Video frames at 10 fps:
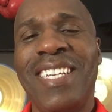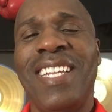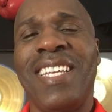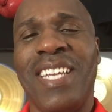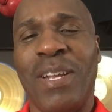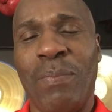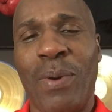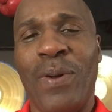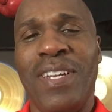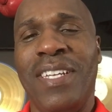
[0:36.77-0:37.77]
she didn't give the
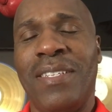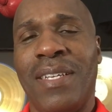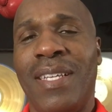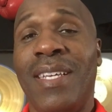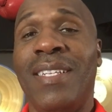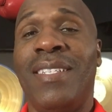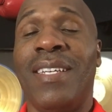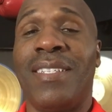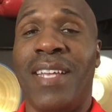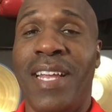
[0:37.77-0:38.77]
police
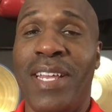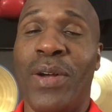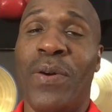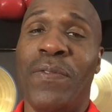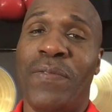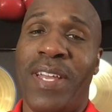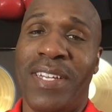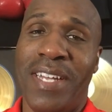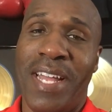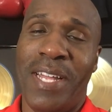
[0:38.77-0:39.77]
just any old
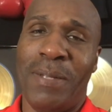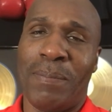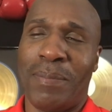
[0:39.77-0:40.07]
fake name.